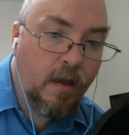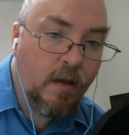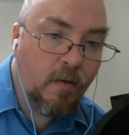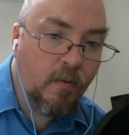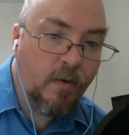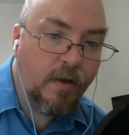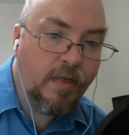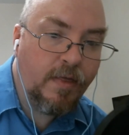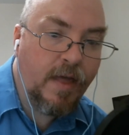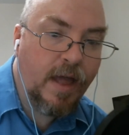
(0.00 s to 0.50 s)

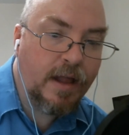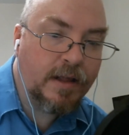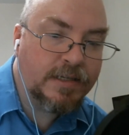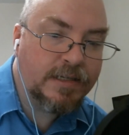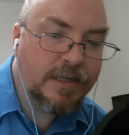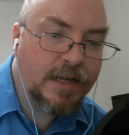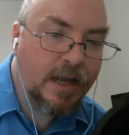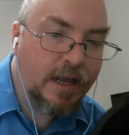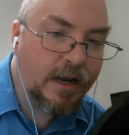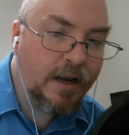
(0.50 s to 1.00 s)
With that
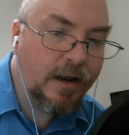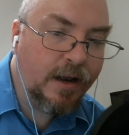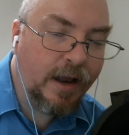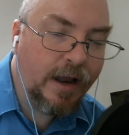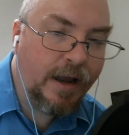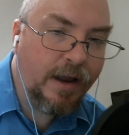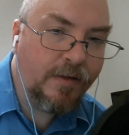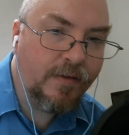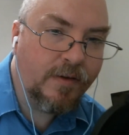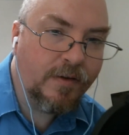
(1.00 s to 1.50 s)
said,
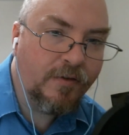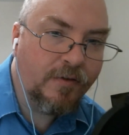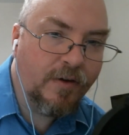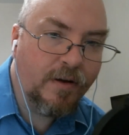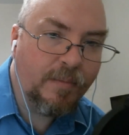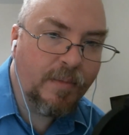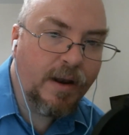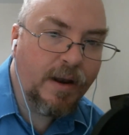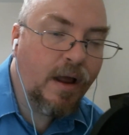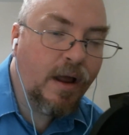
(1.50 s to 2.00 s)
ladies and
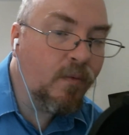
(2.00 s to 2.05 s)
gentlemen,